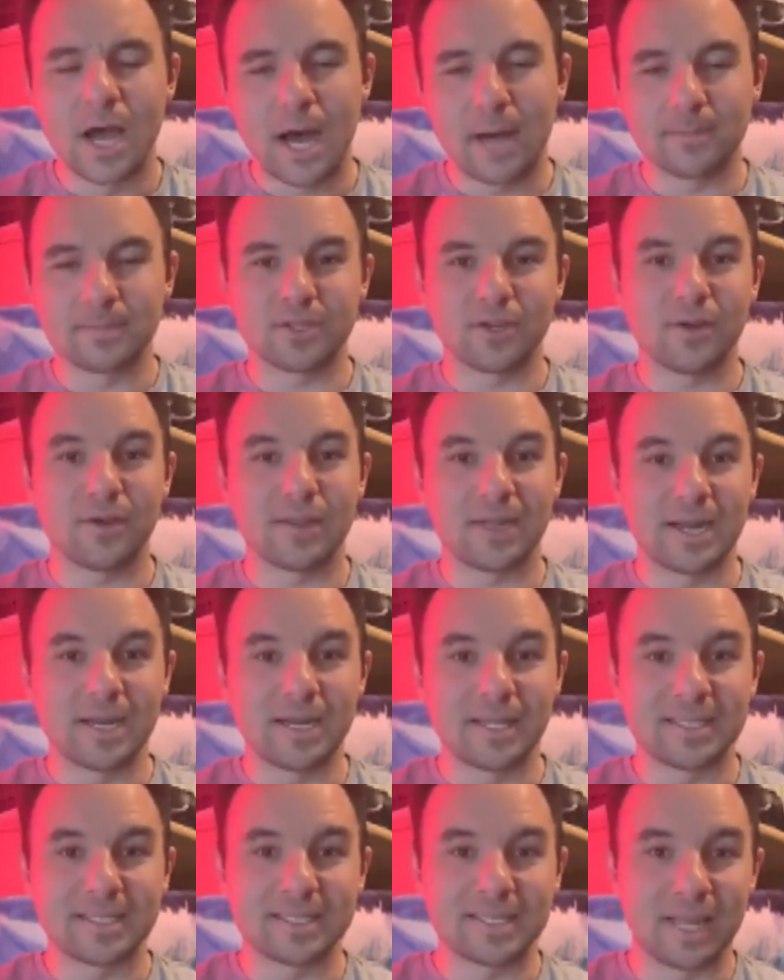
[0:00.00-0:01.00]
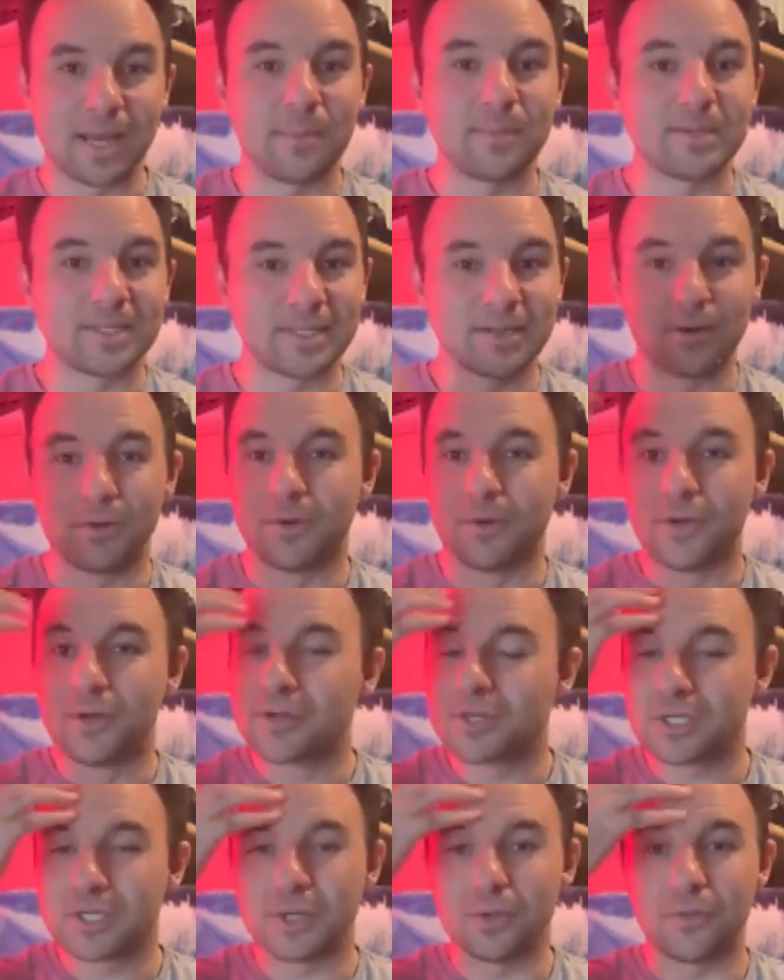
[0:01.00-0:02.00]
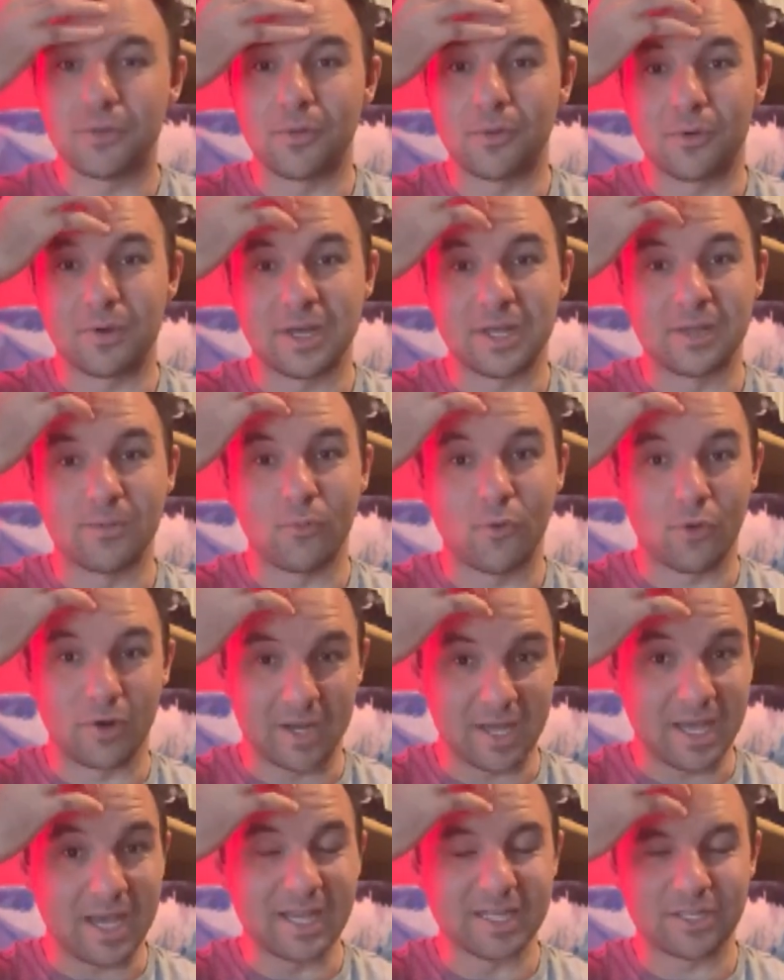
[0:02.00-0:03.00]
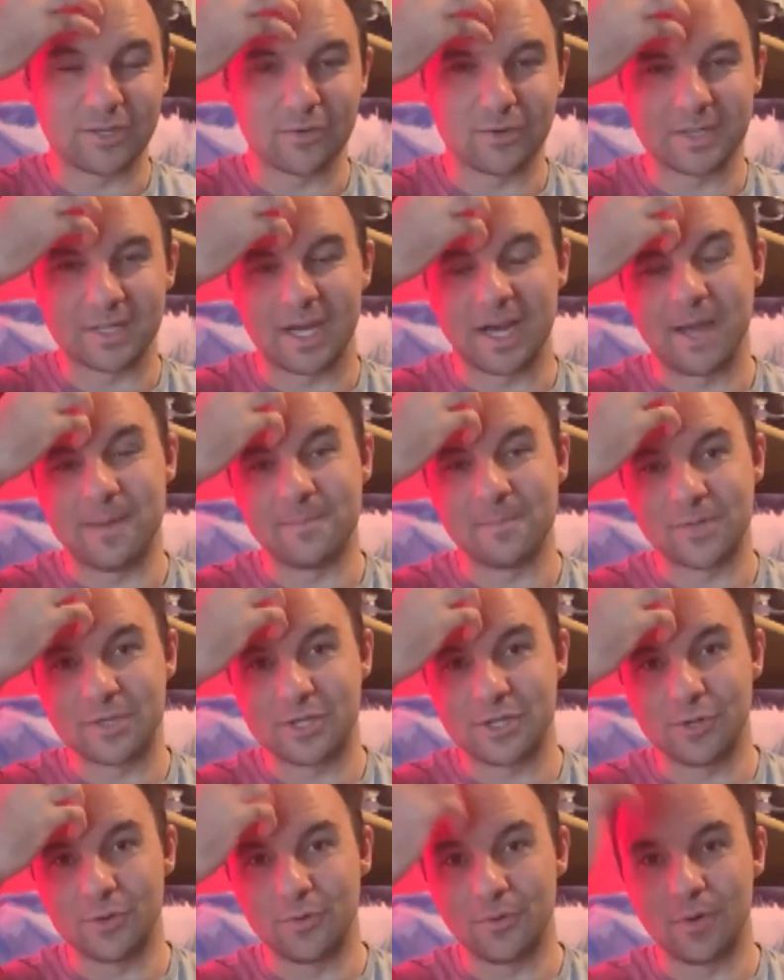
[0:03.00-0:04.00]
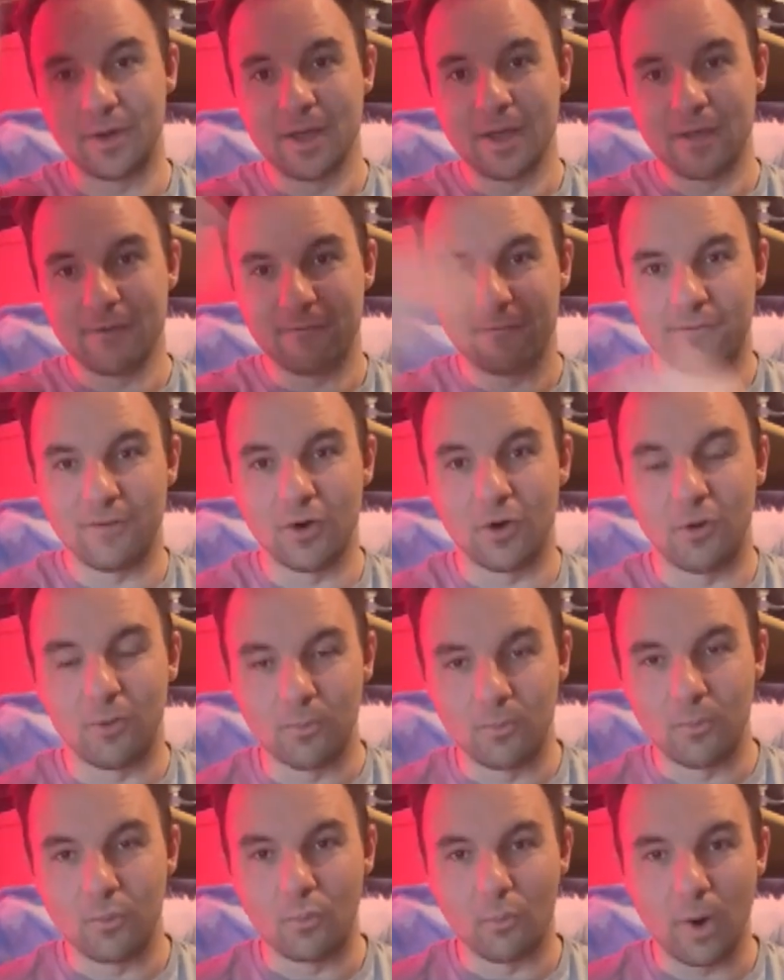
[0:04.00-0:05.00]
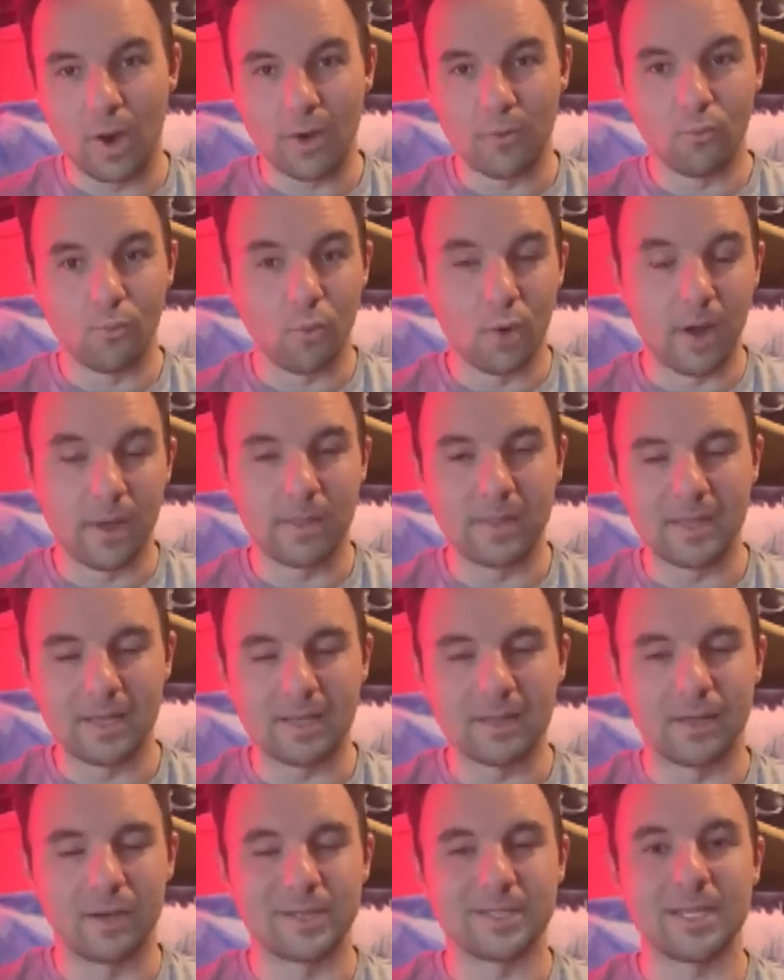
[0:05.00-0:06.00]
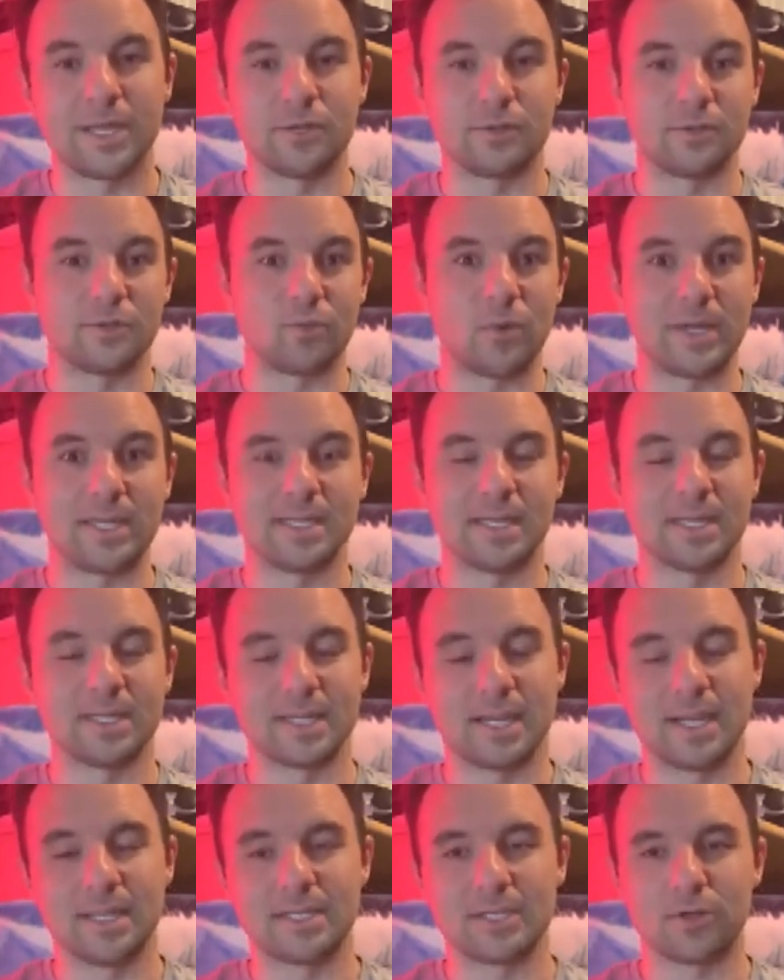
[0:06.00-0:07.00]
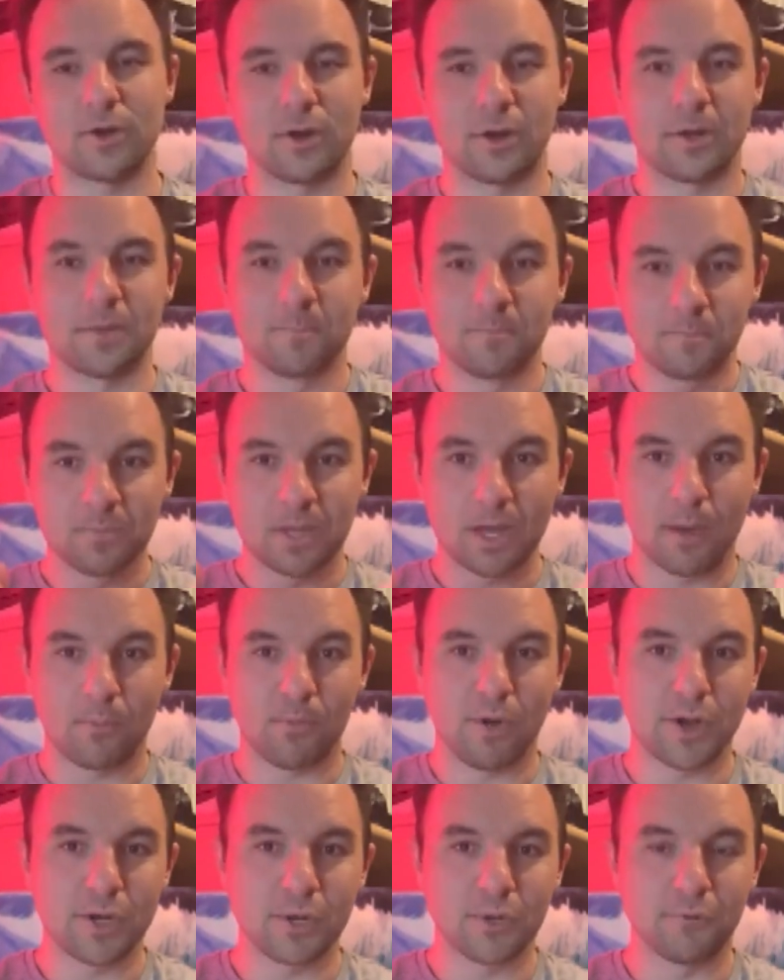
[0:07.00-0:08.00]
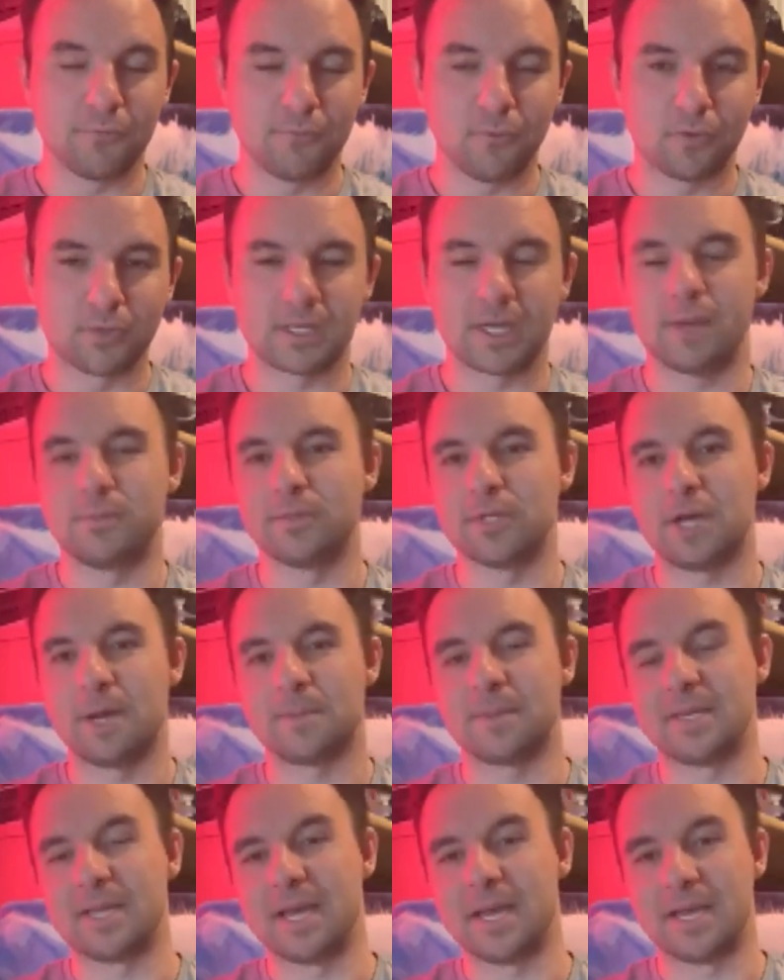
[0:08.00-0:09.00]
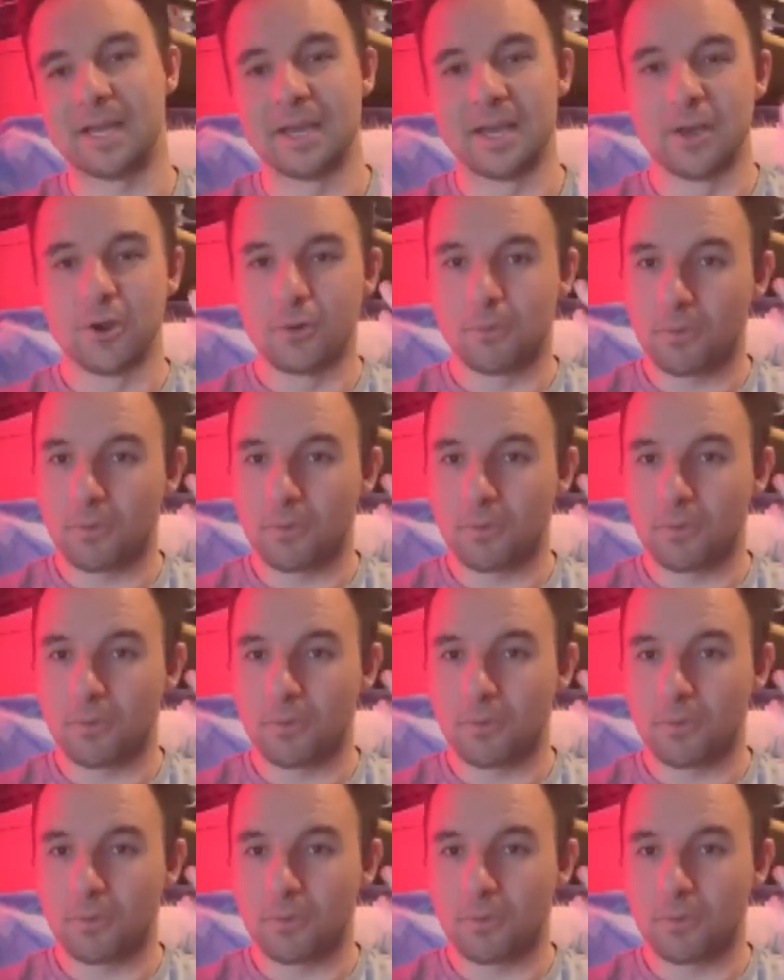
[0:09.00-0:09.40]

I'm sorry that I didn't stay up until 2.30 in the morning Eastern time to film what won the Los Angeles YCS. I had started a brand new full-time job today.